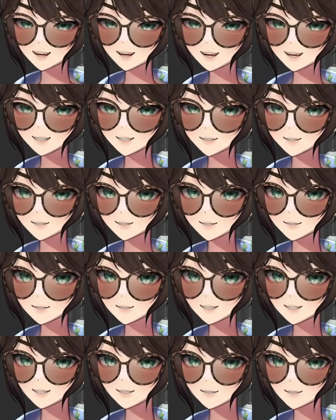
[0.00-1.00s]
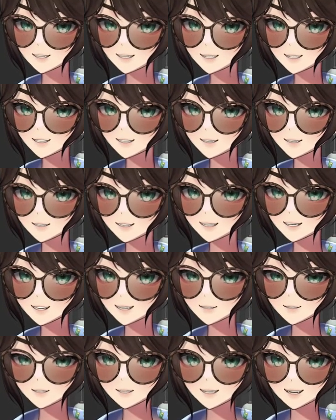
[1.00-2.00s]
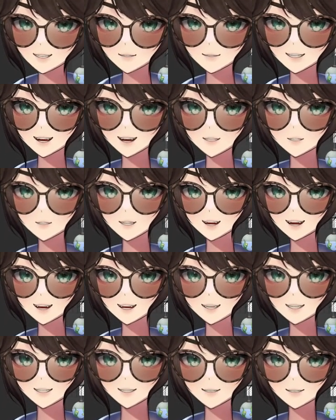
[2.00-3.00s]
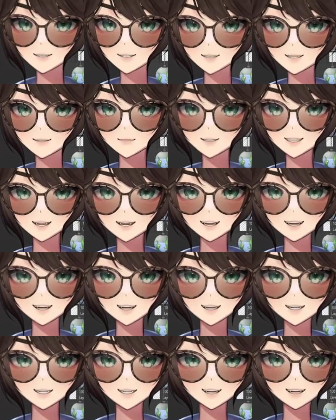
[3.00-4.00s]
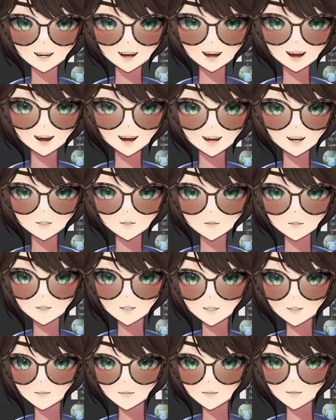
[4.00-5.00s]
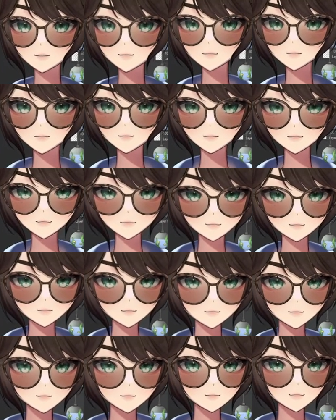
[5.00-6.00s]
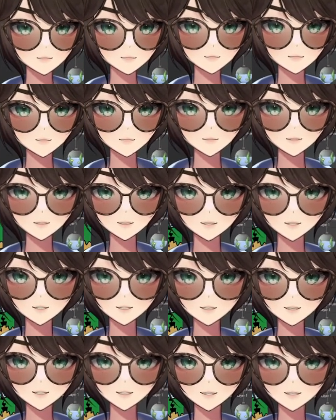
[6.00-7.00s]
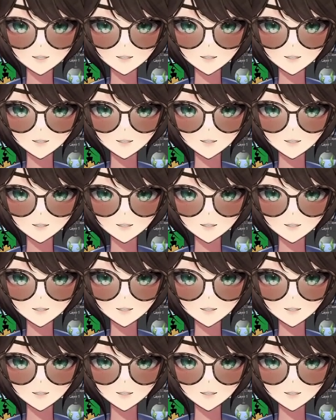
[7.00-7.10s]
Which is not a very good selling point in my opinion. You just have to like push through to